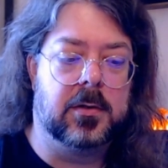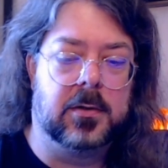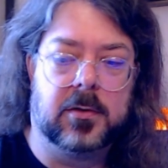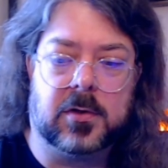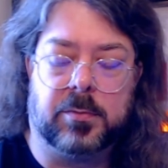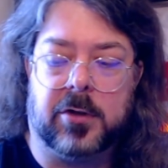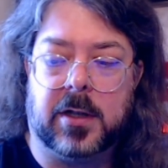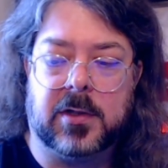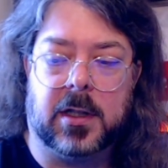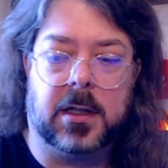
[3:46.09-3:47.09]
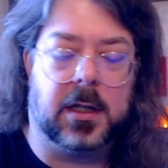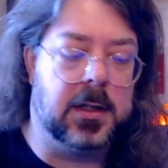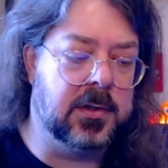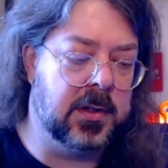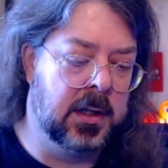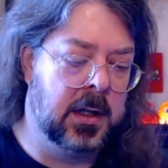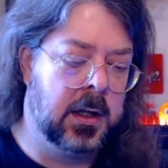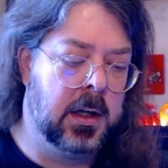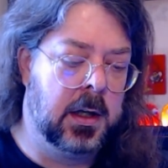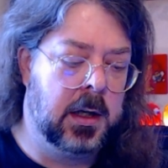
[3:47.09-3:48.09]
surprising, I guess.
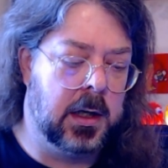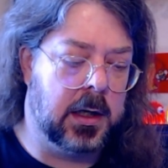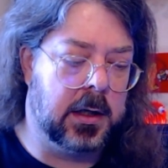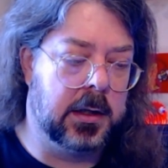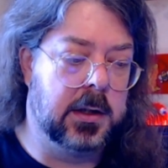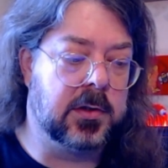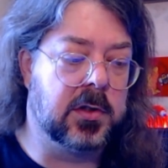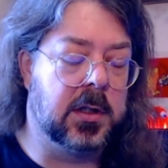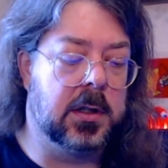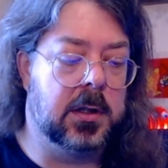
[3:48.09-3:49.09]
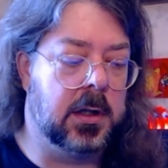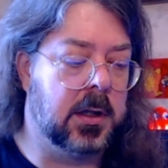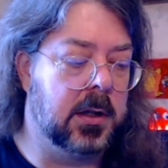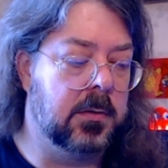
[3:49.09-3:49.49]
This is a